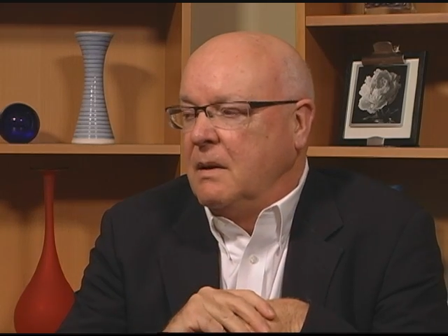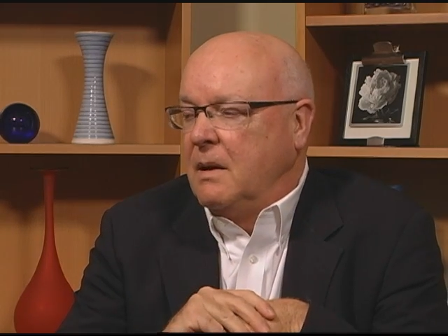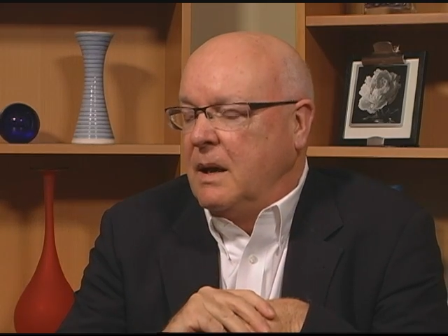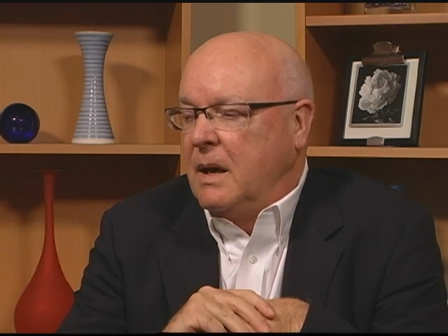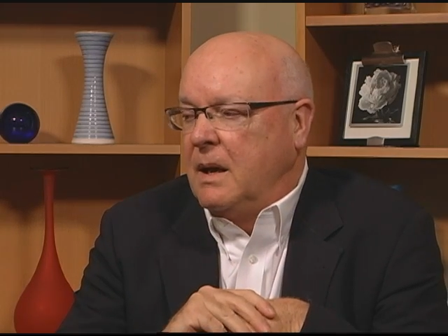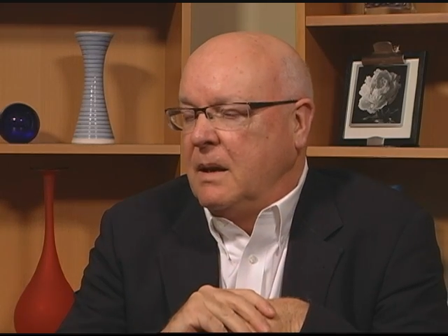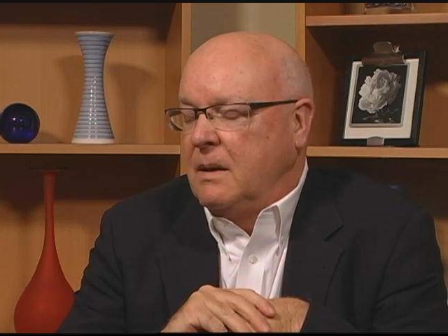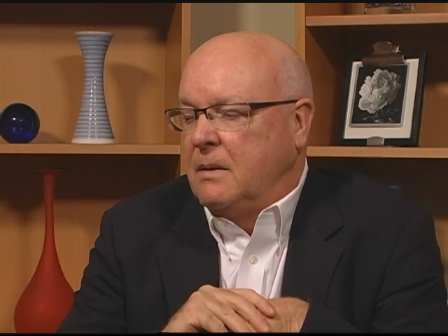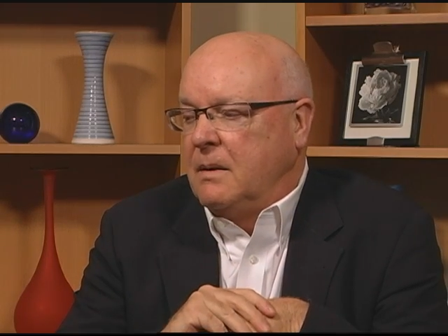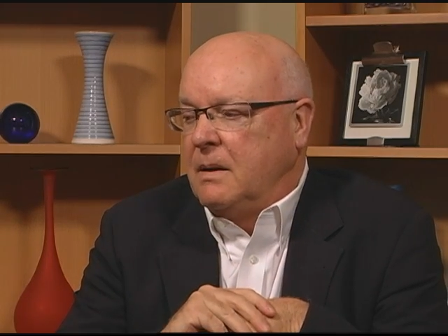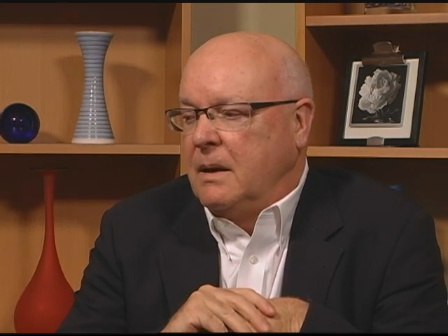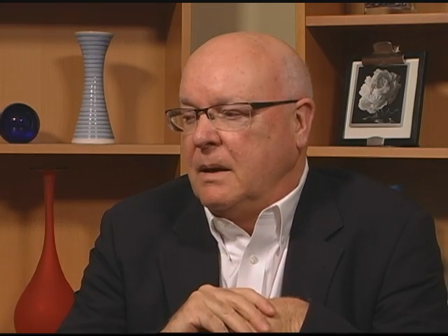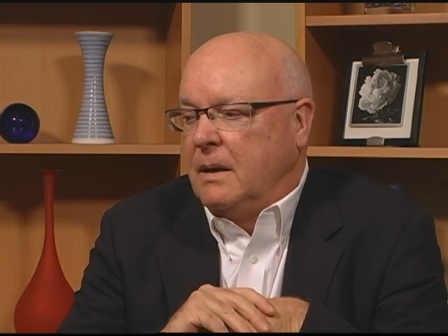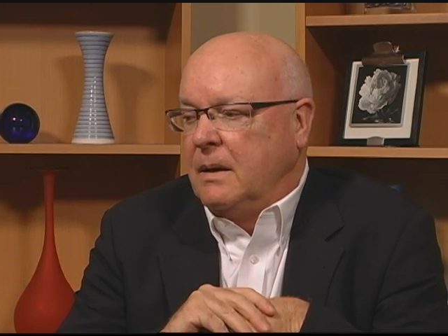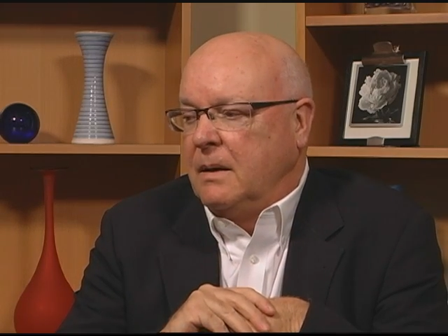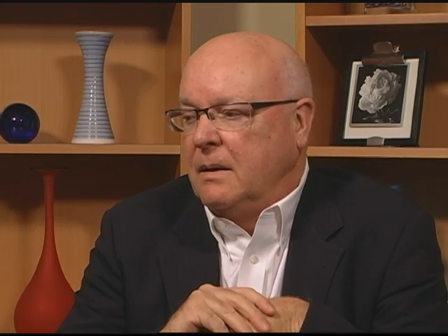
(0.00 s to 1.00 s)
And
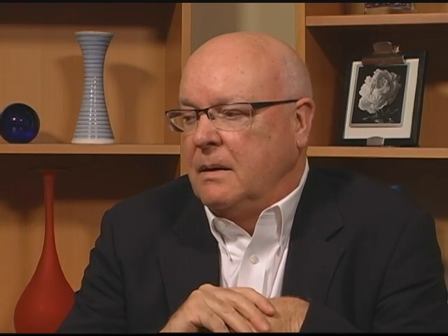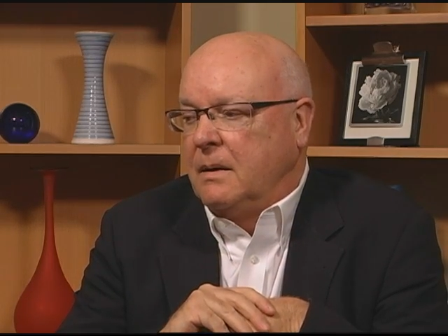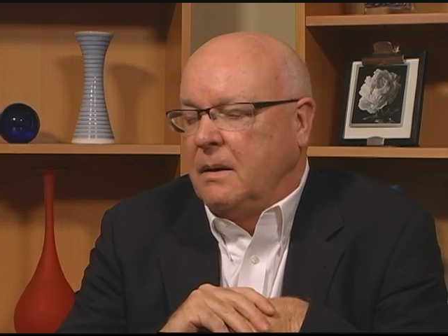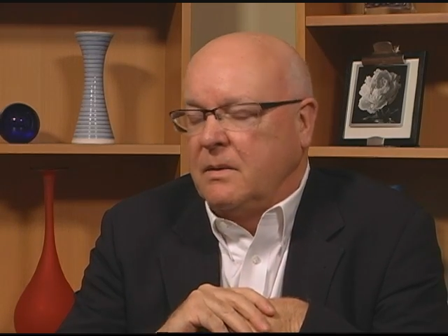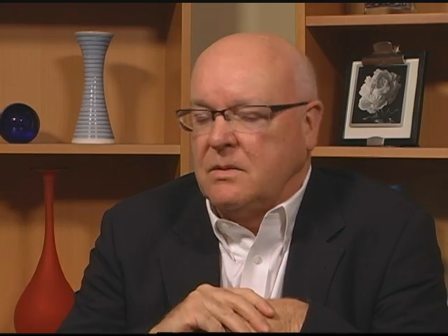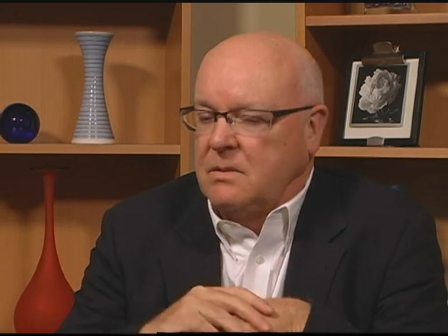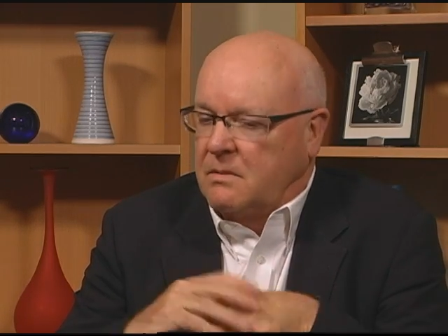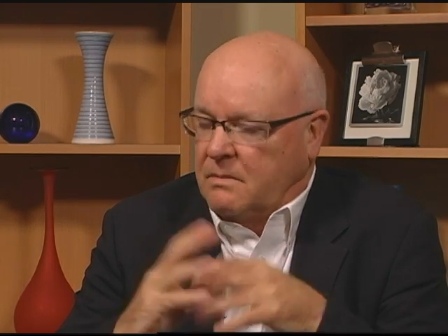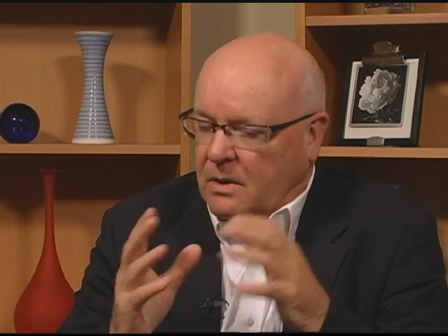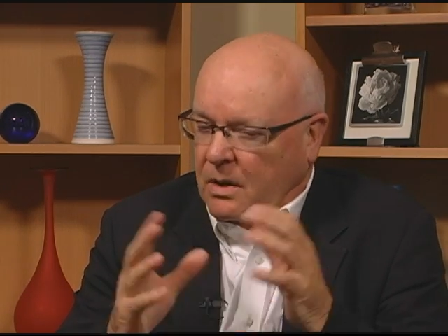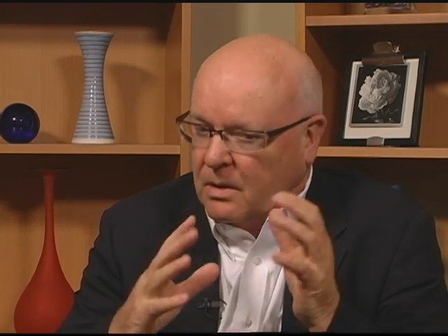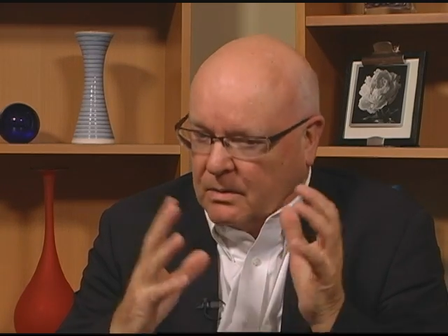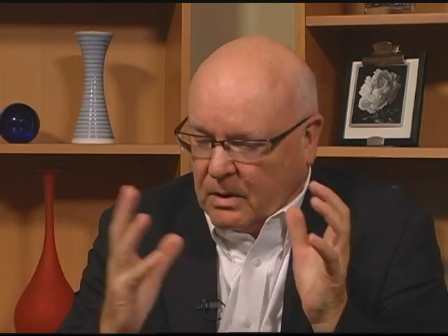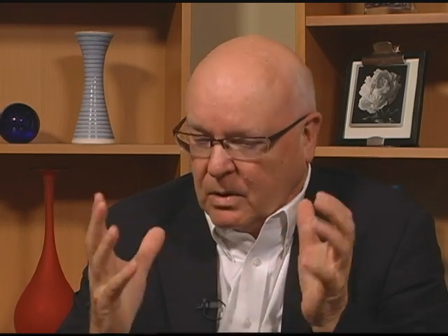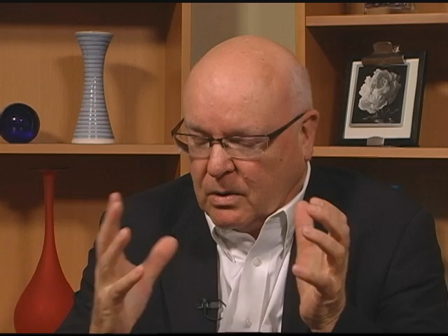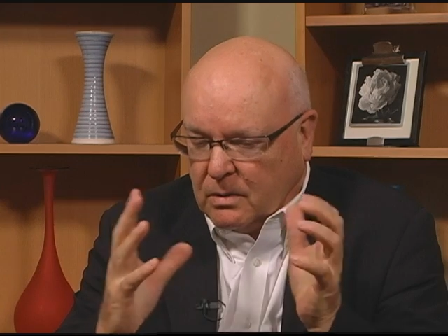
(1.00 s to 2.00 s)
there's
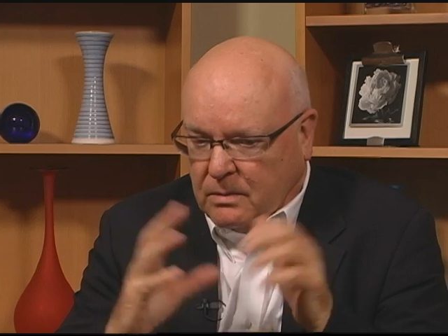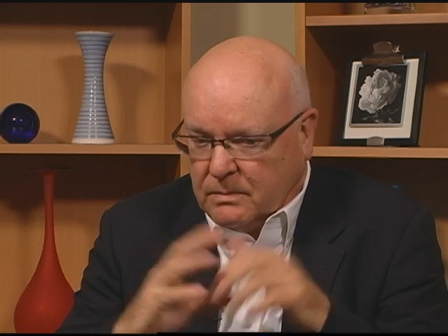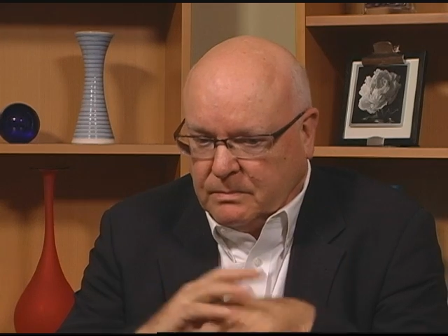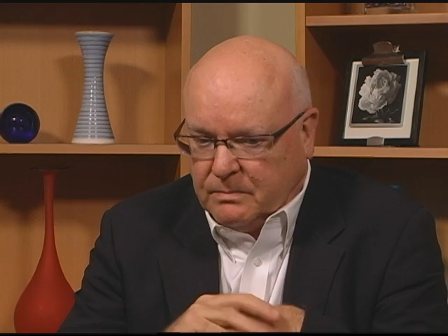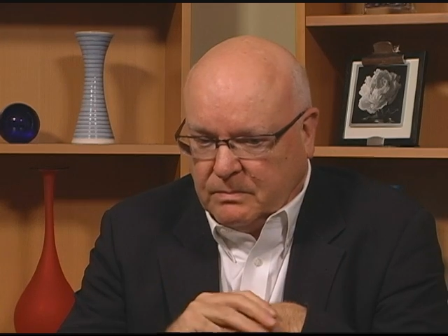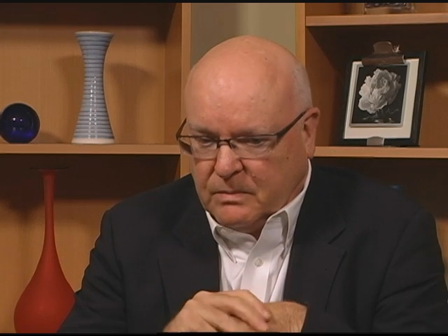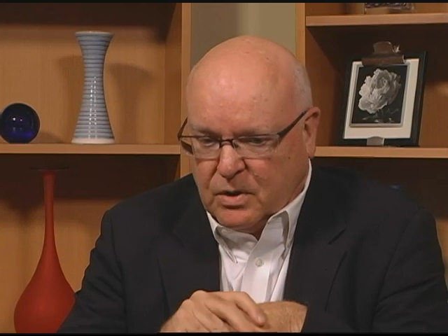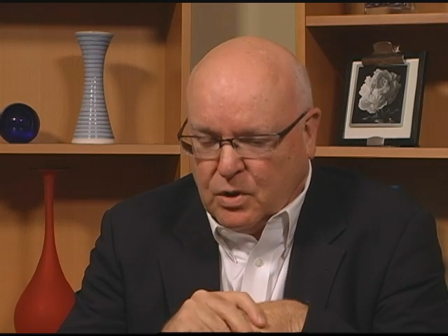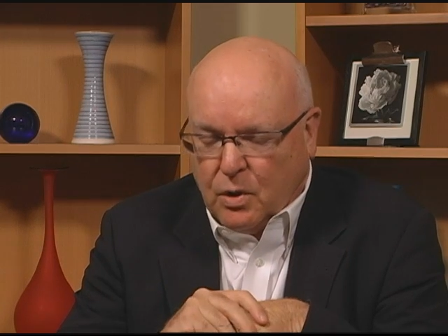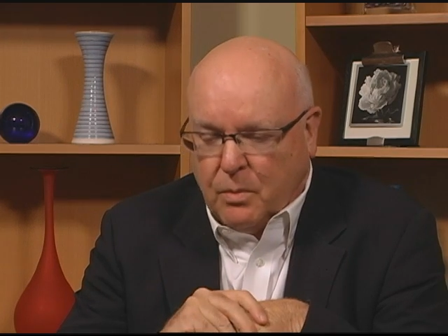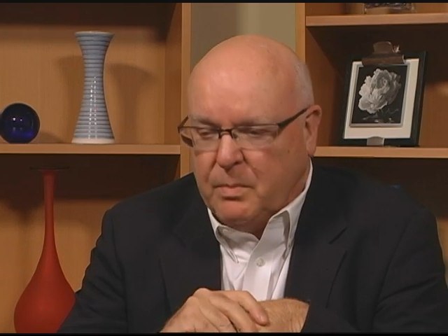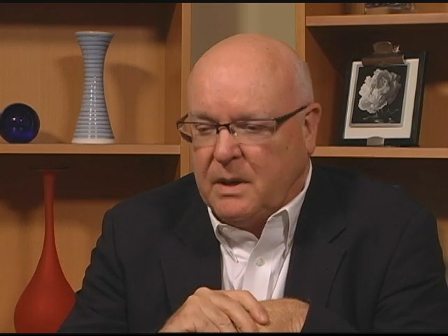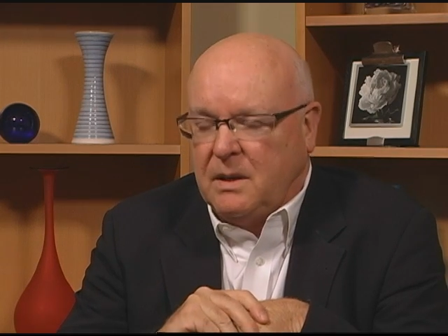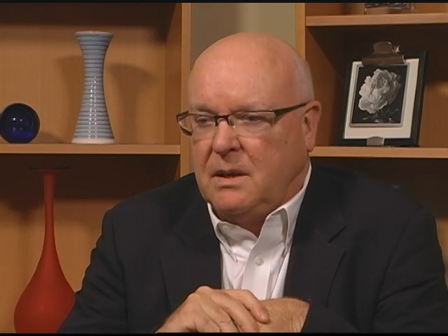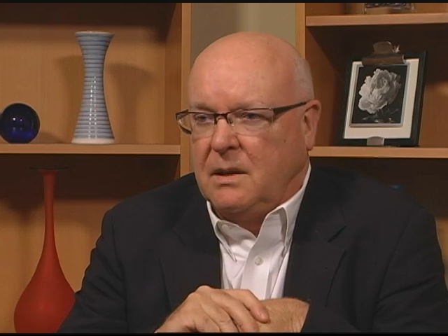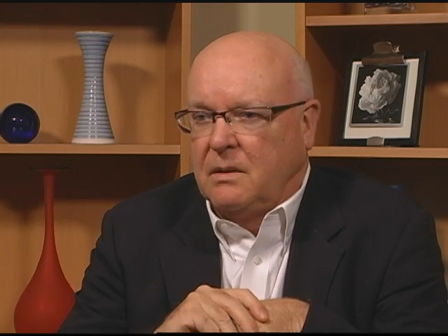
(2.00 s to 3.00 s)
no
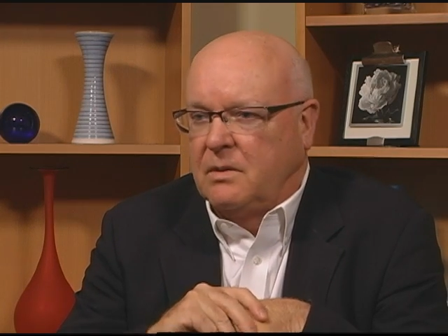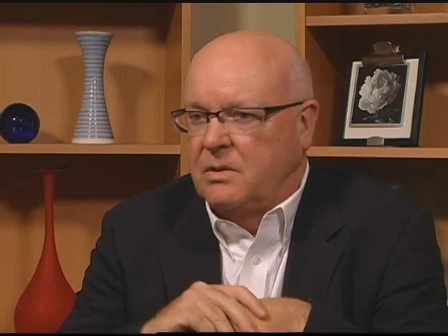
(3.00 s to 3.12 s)
big deal.